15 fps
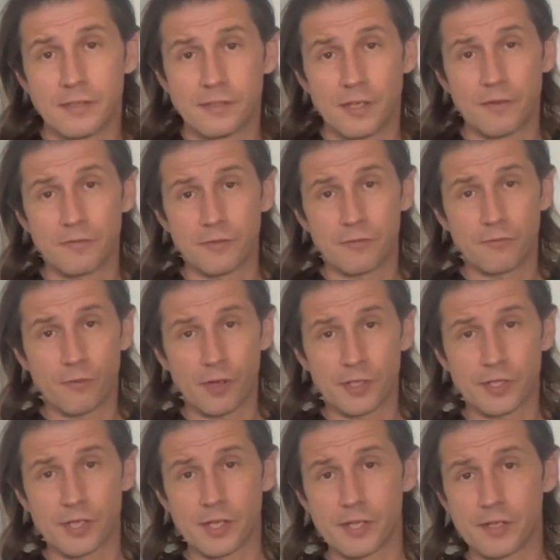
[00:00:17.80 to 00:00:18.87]
Now, if you've
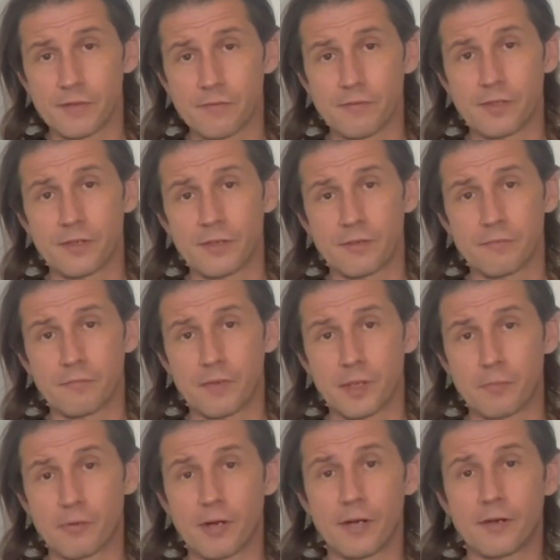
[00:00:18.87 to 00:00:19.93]
watched any of my
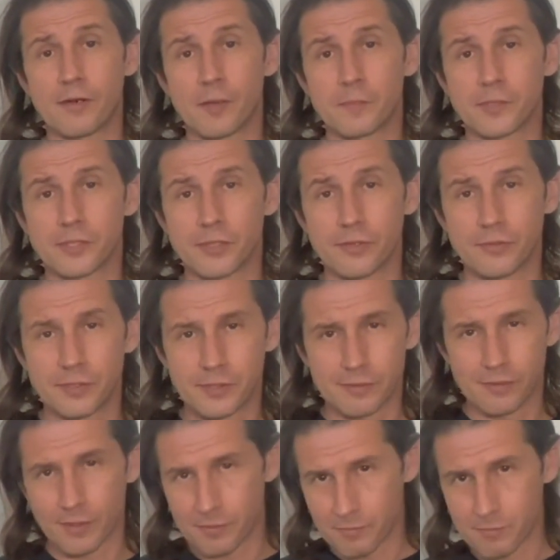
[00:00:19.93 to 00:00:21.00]
prior episodes,
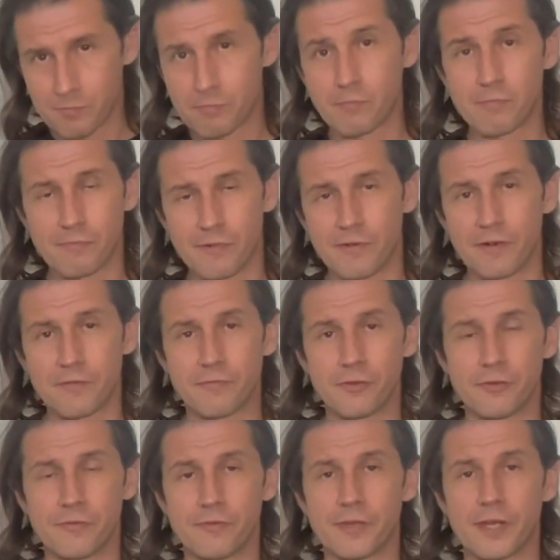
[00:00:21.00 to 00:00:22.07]
or a few
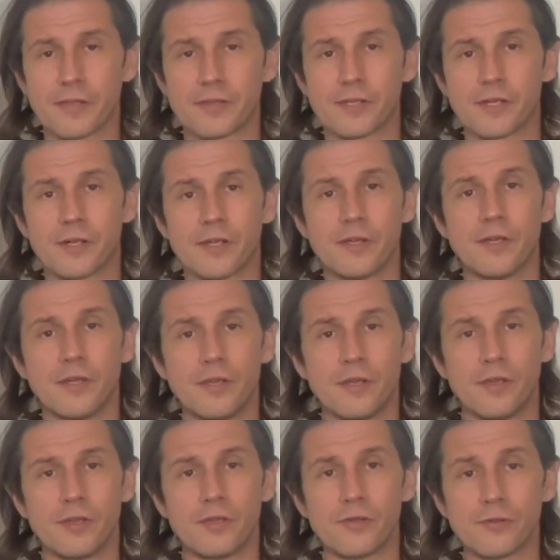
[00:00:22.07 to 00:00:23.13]
of you out there,
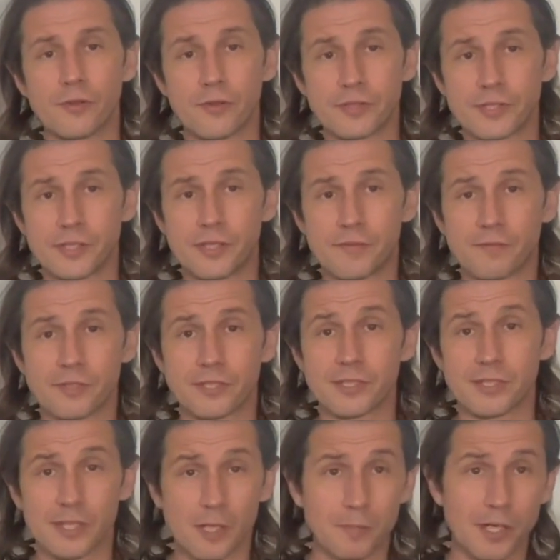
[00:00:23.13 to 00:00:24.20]
you'll notice the difference is
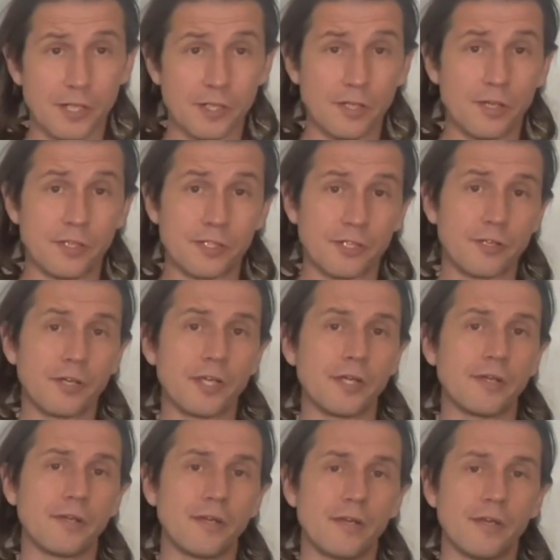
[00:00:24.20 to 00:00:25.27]
that I'm actually on screen.
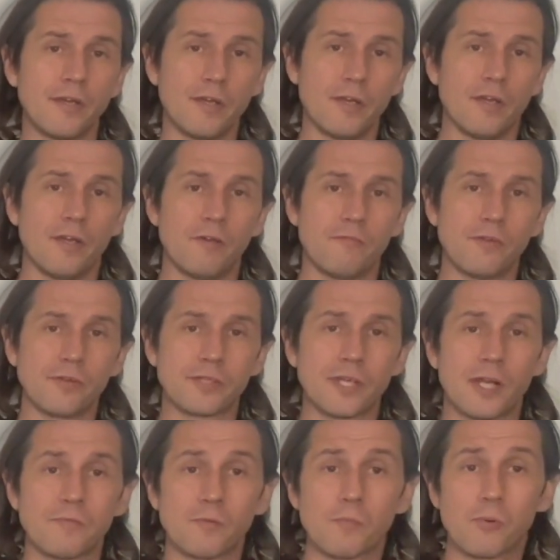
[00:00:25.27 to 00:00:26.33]
I feel it's
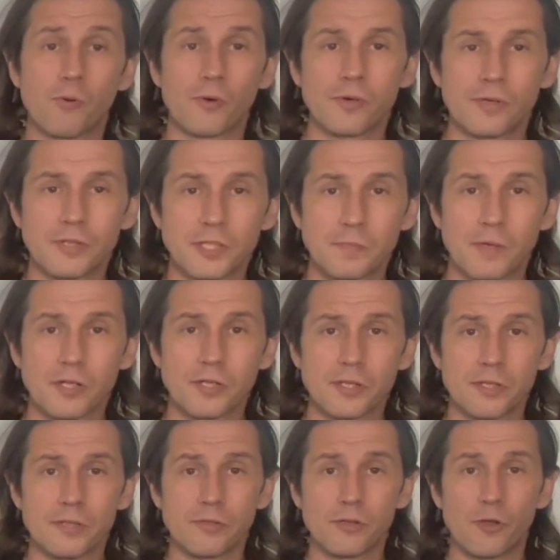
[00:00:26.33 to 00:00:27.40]
kind of important,
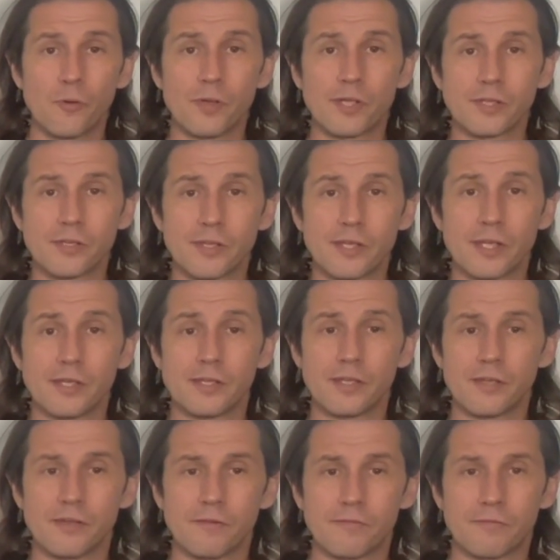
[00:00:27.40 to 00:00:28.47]
especially going into the
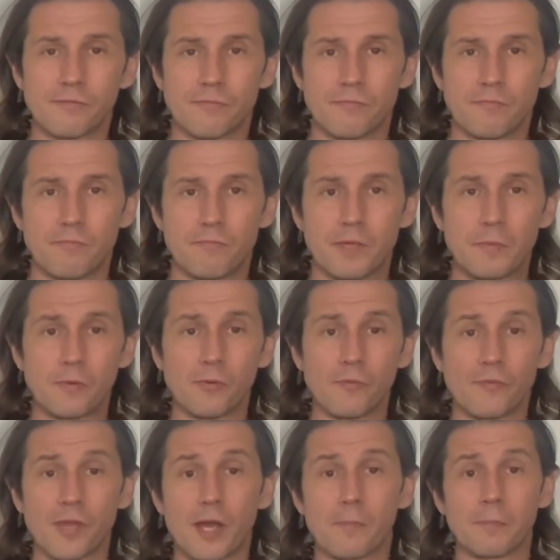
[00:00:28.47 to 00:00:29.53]
idea of people
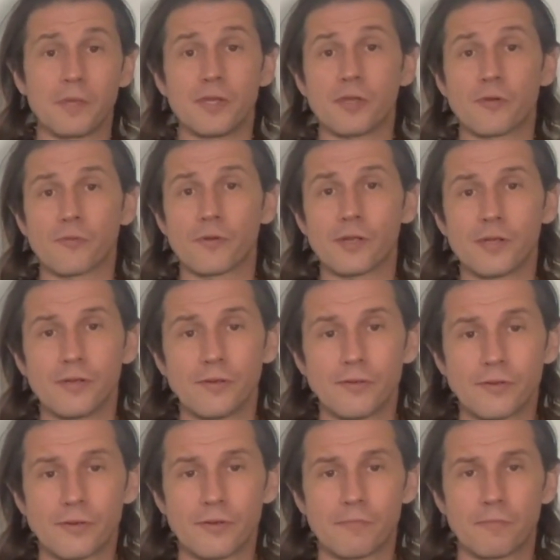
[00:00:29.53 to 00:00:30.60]
not being real
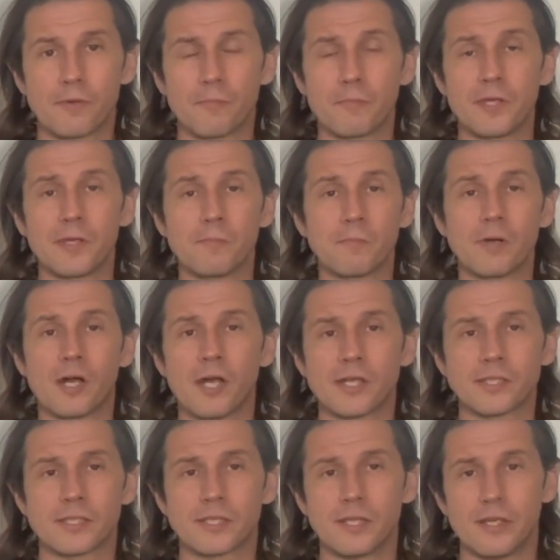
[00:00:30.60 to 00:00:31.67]
or being
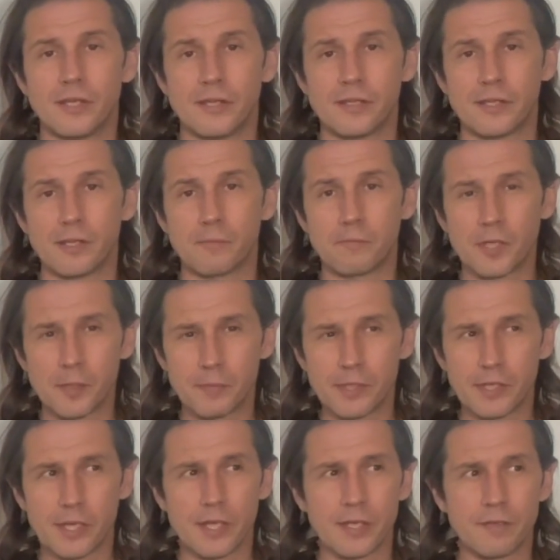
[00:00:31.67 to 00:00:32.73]
bots, that
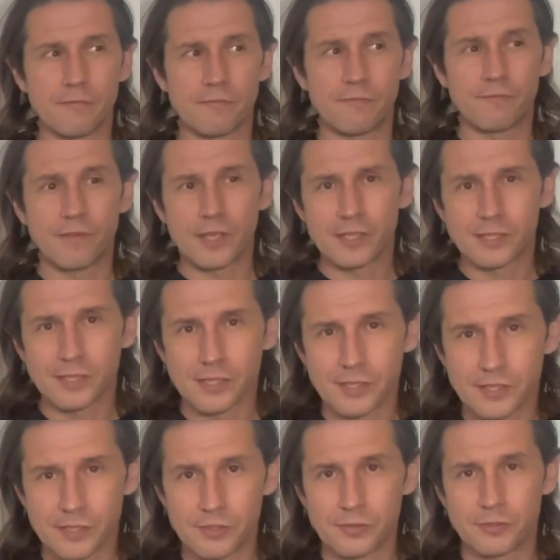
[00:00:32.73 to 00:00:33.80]
maybe a
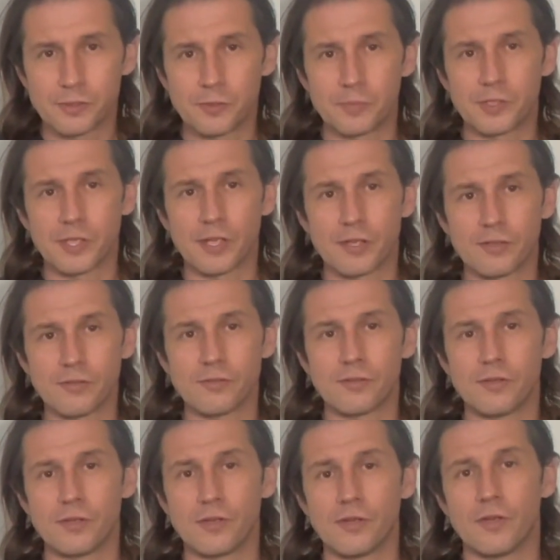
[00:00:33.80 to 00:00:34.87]
faceless YouTube channel,
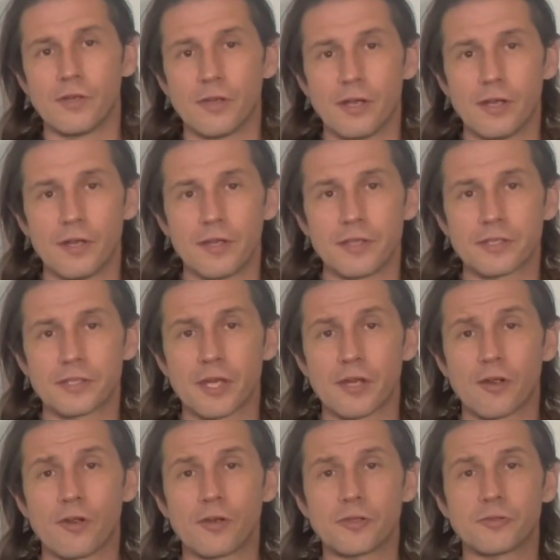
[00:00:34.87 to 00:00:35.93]
it's kind of
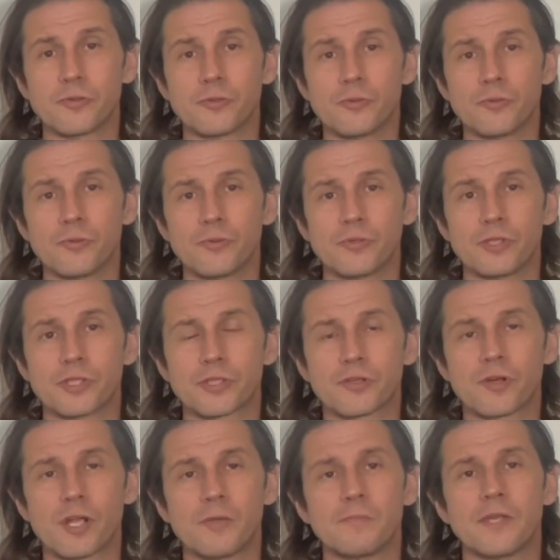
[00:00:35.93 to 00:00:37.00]
hard to
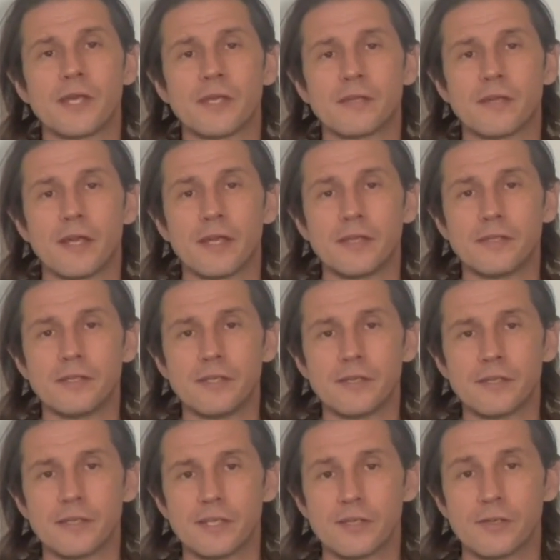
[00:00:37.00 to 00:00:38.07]
describe that
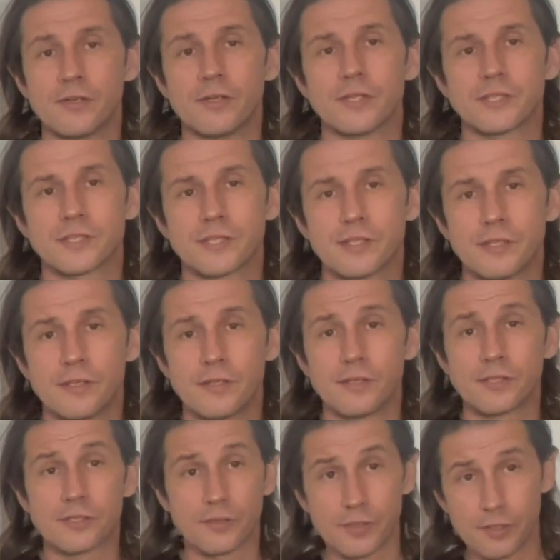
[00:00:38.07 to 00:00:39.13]
idea in earnest.
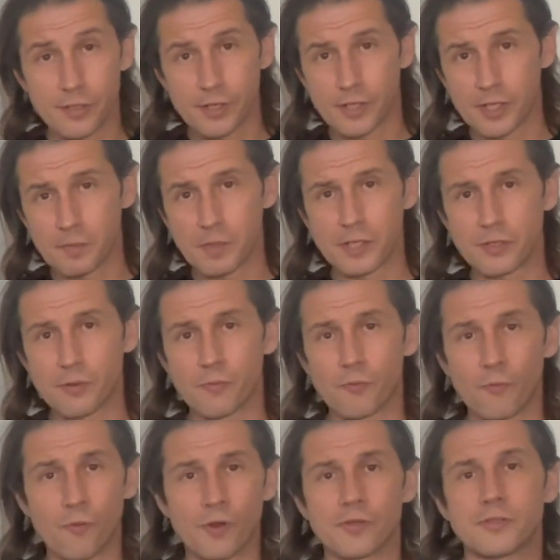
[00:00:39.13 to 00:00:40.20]
So here I am. I don't
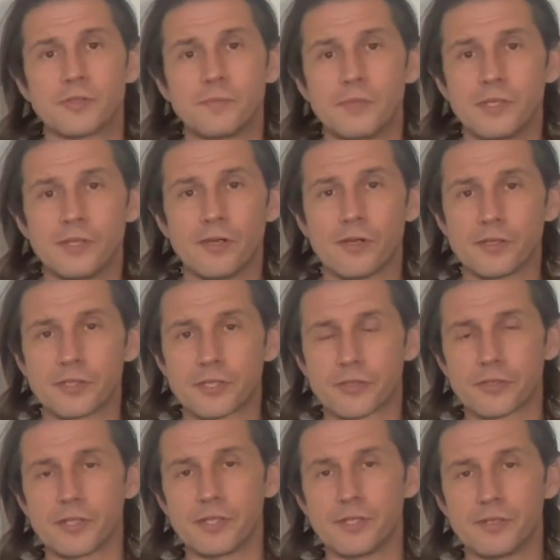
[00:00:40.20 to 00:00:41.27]
want to be on
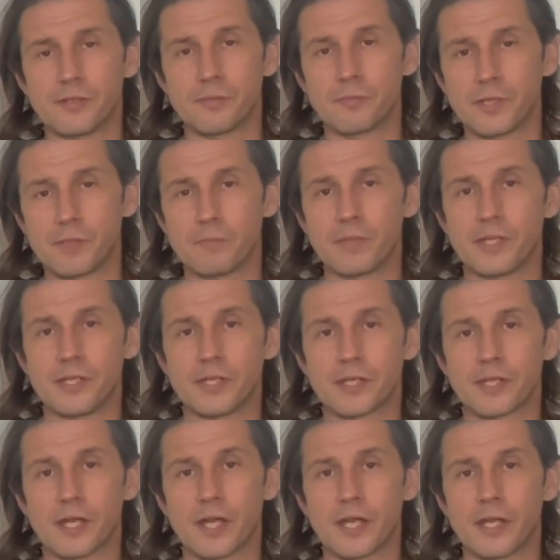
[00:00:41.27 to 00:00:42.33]
screen or be a media
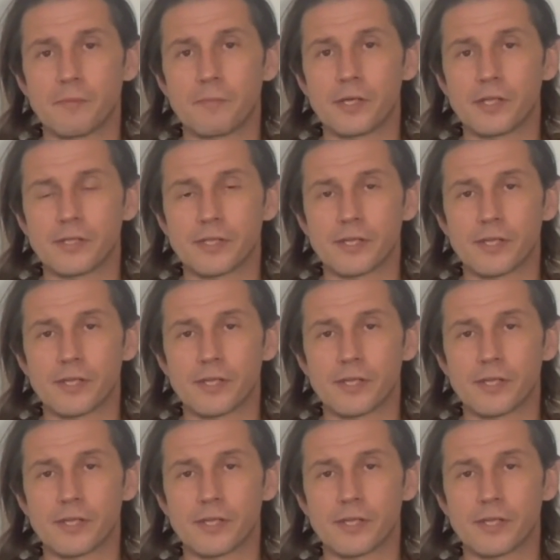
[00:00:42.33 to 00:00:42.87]
guy, but